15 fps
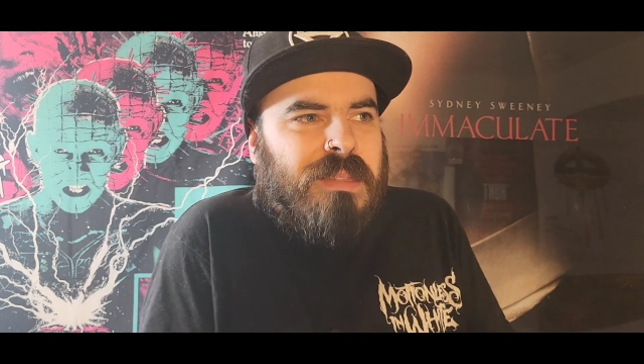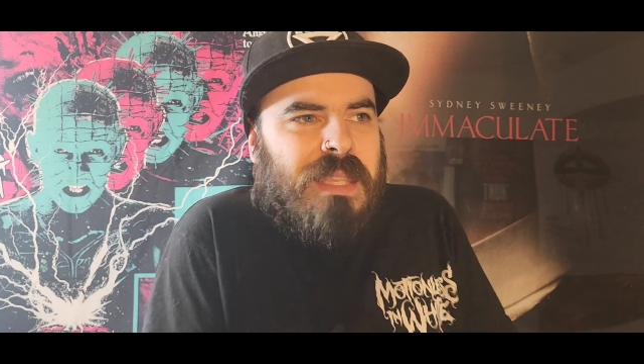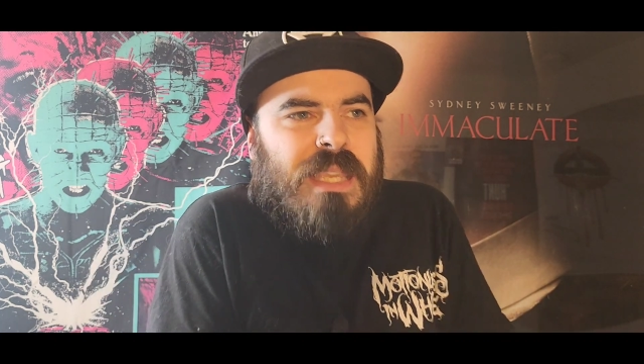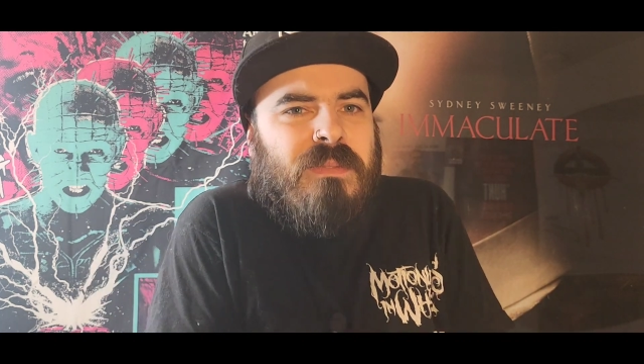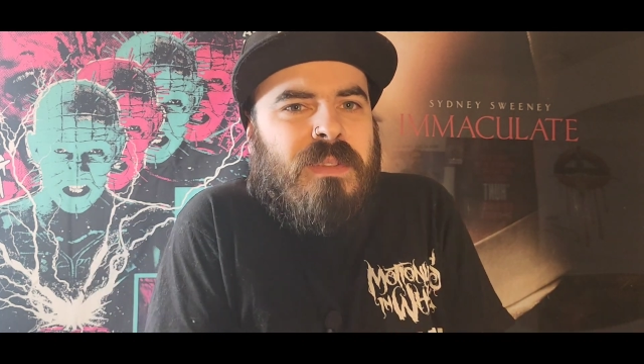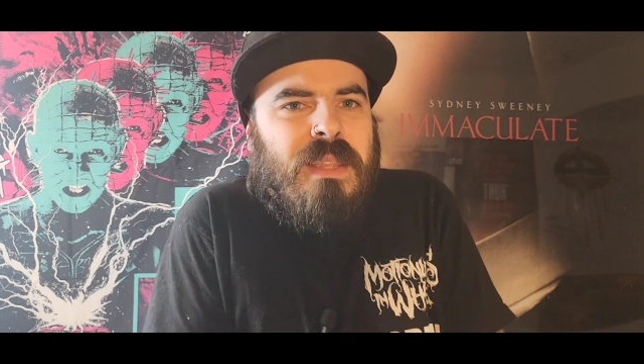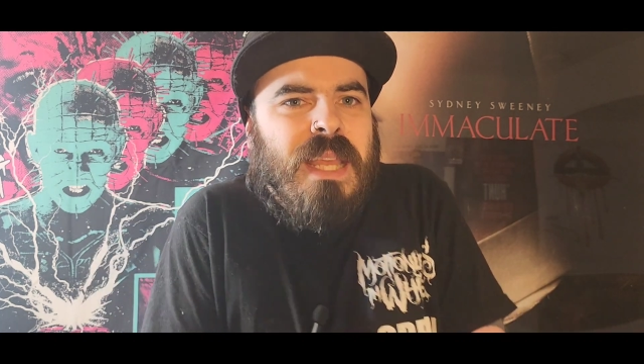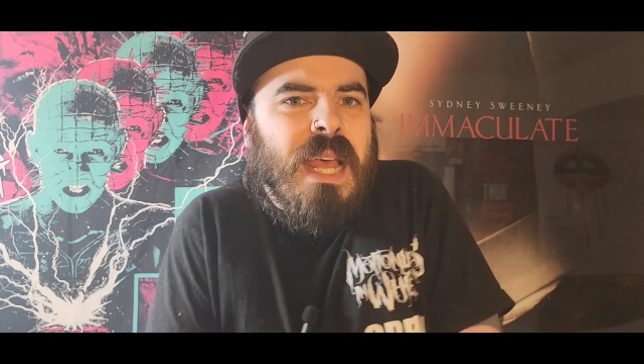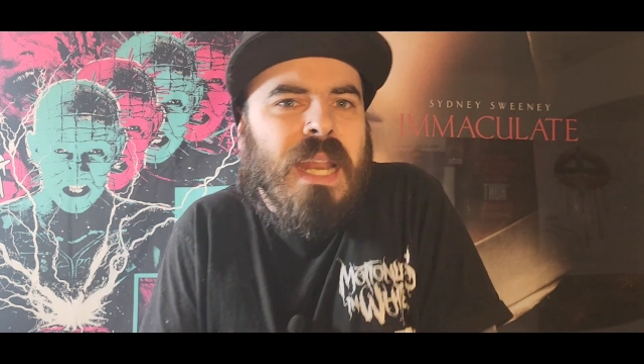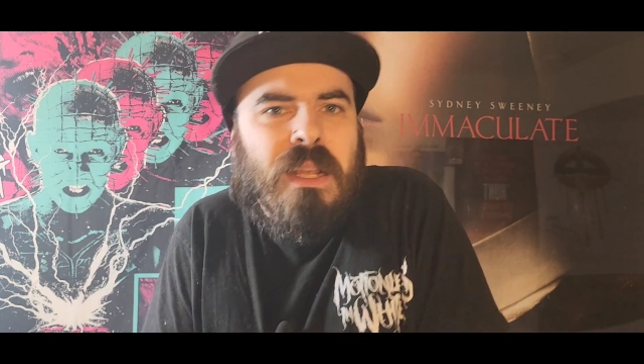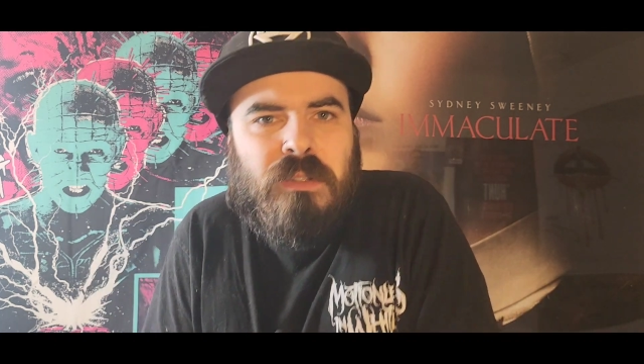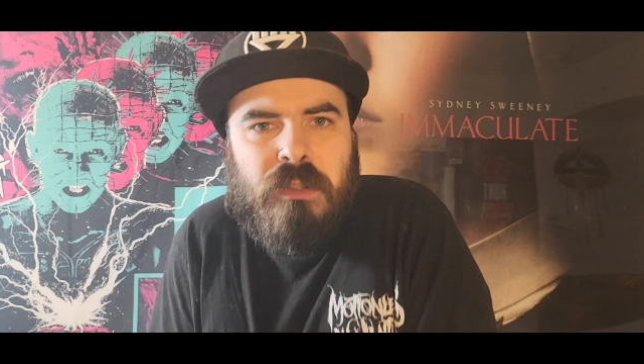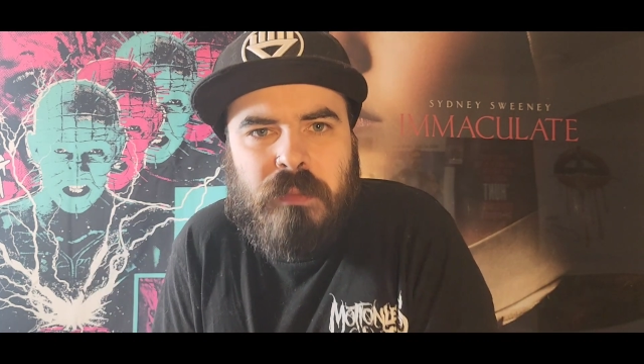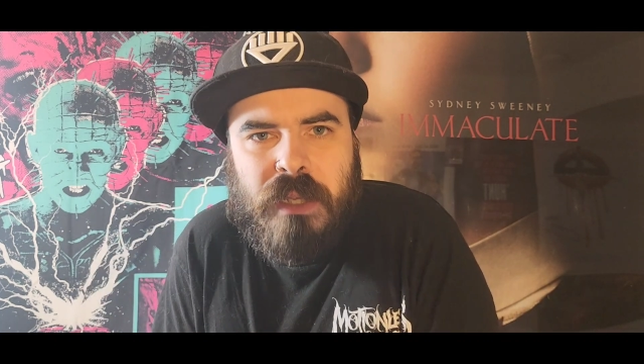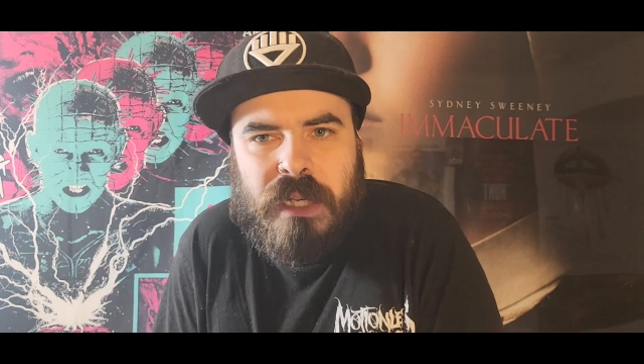even that
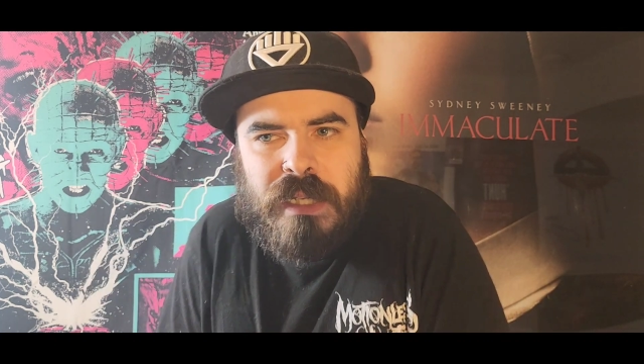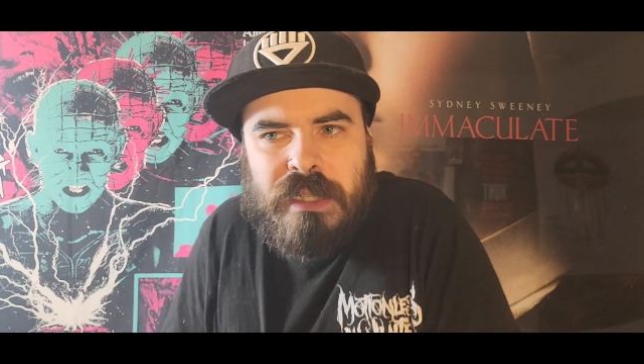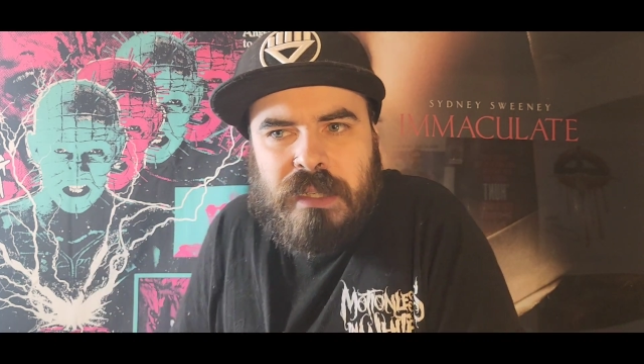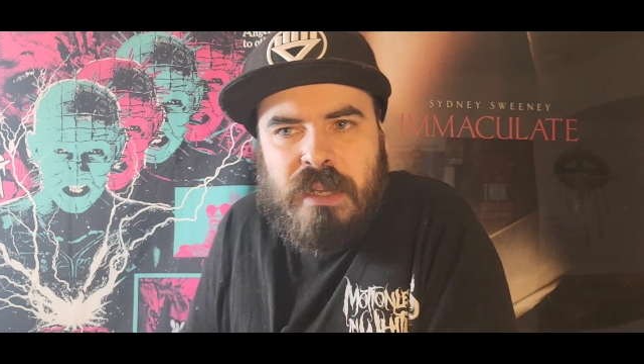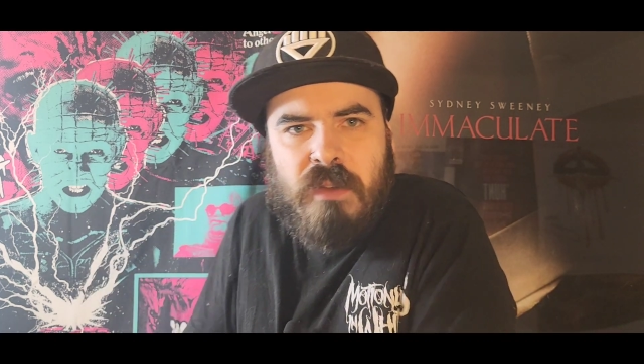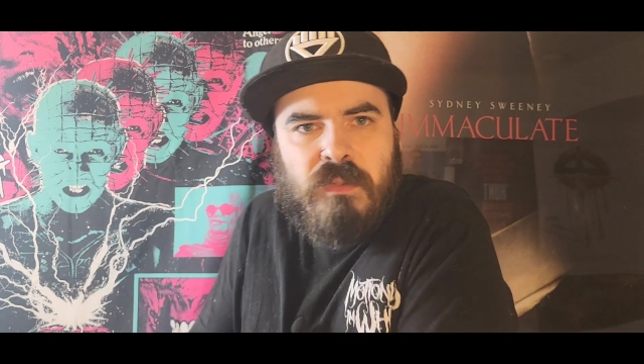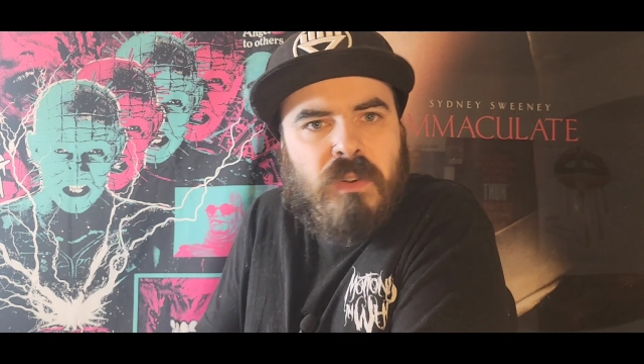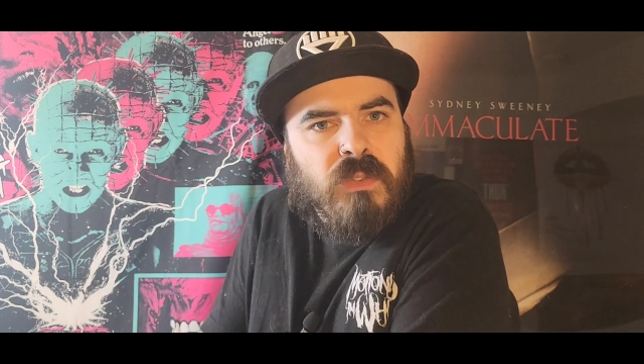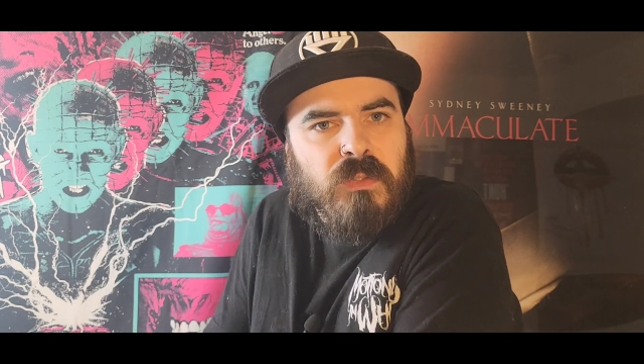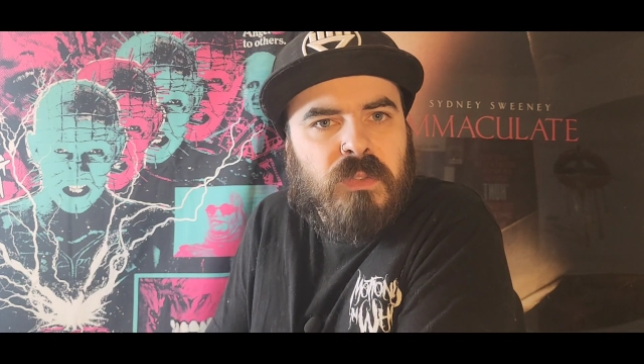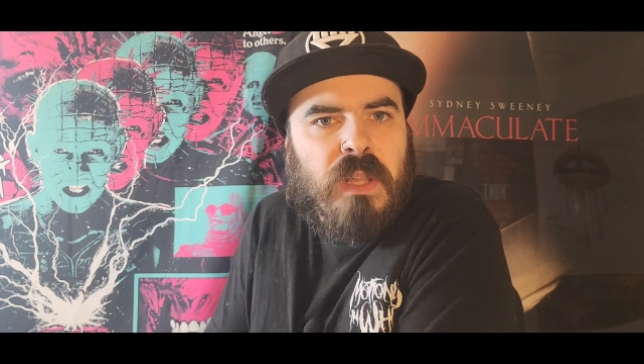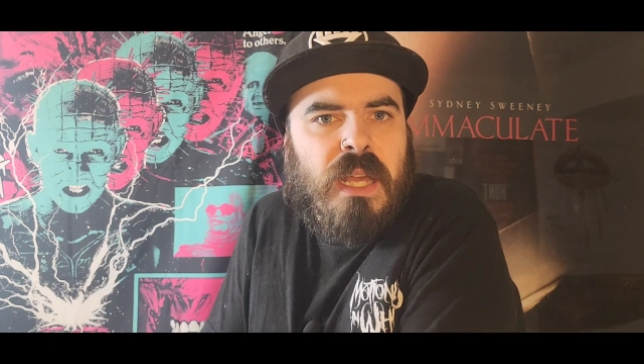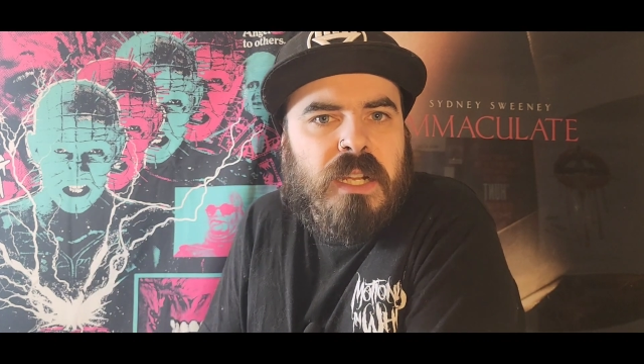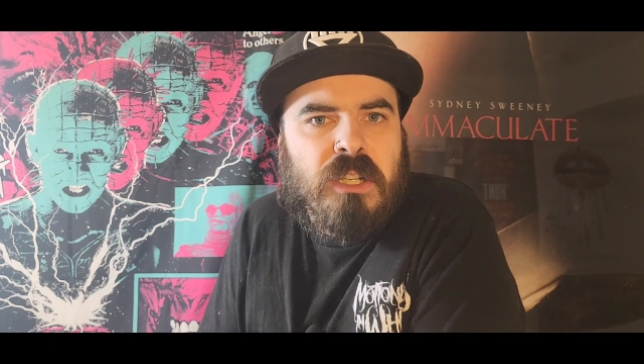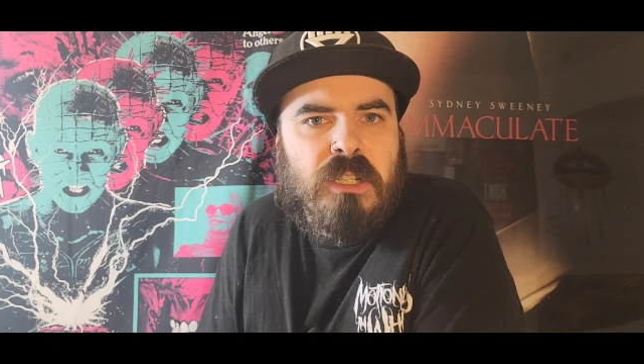element is never
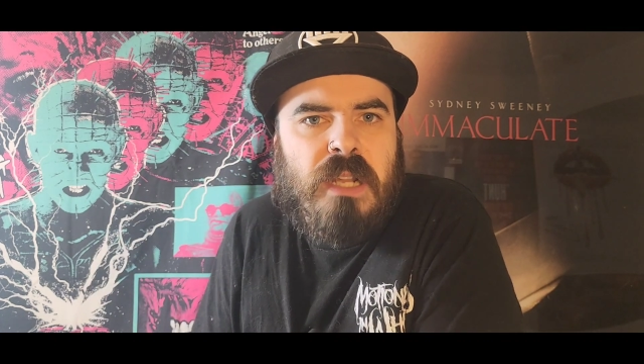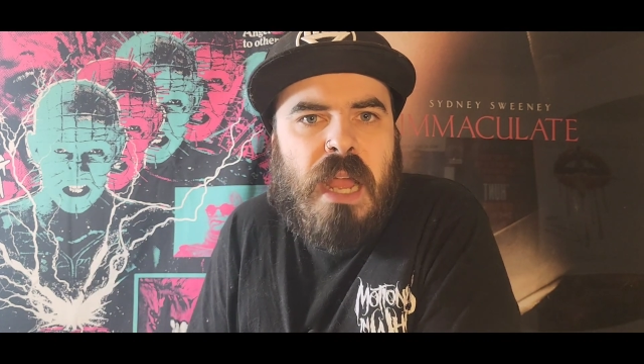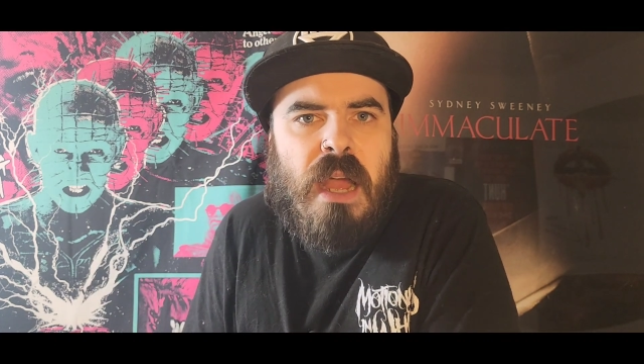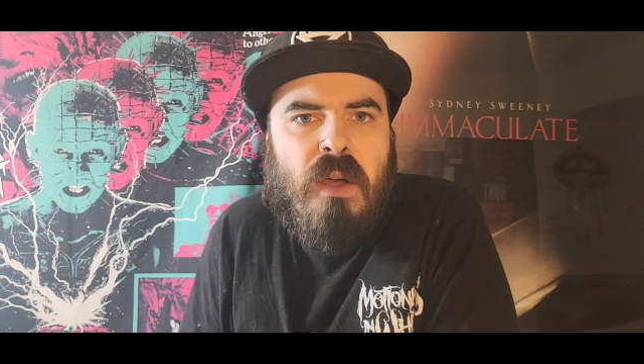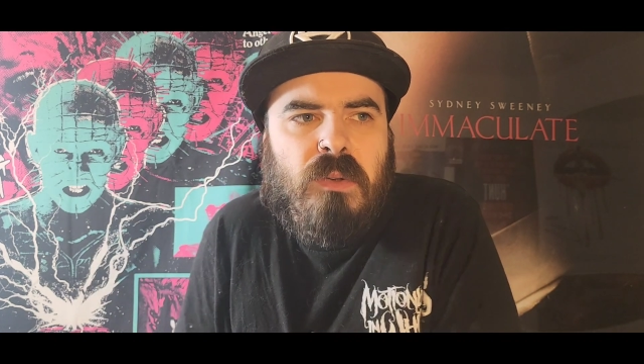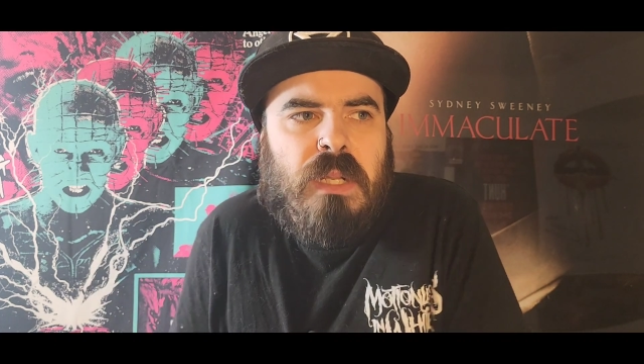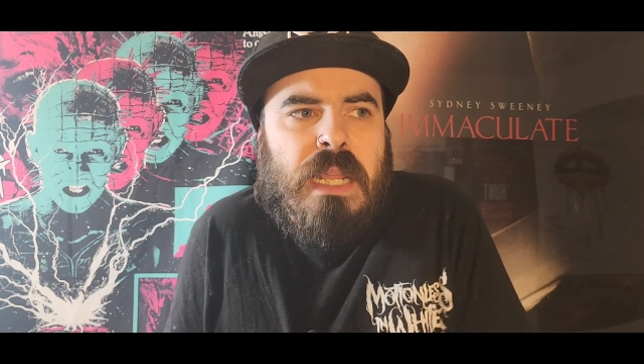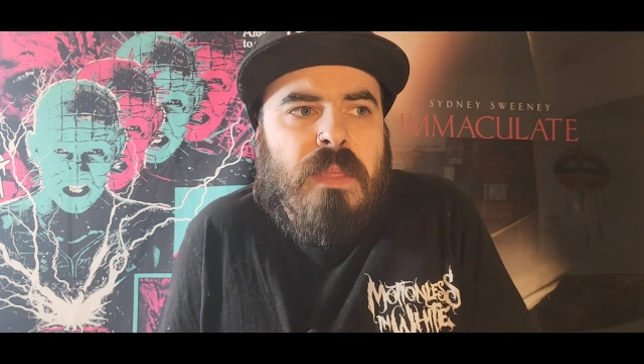fleshed out.